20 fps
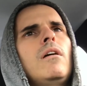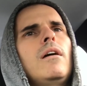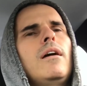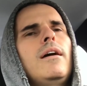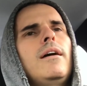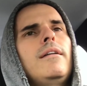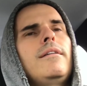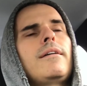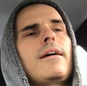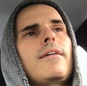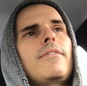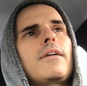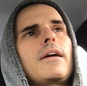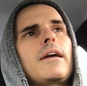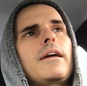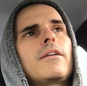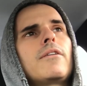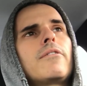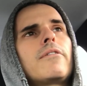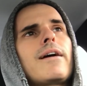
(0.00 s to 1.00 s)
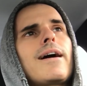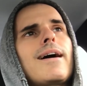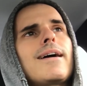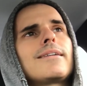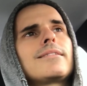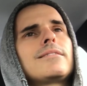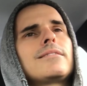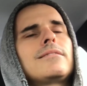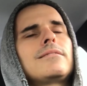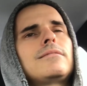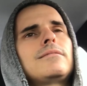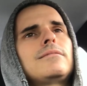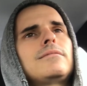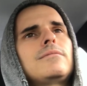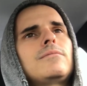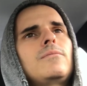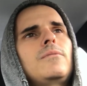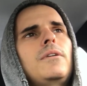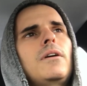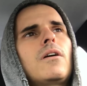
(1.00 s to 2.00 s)
And they interact.
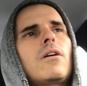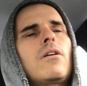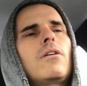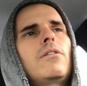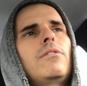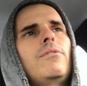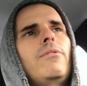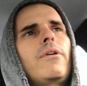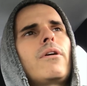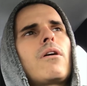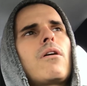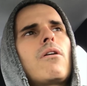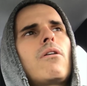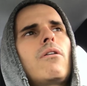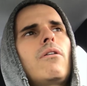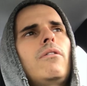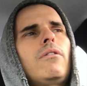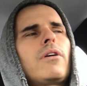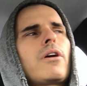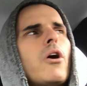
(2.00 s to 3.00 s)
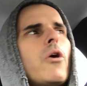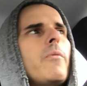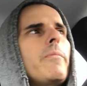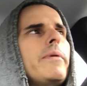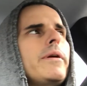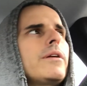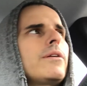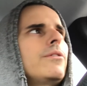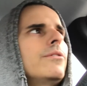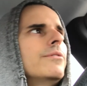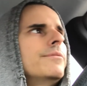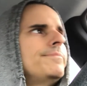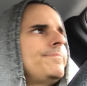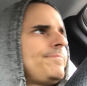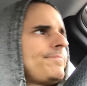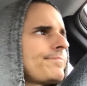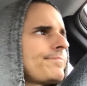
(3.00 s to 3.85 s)
We all commingle.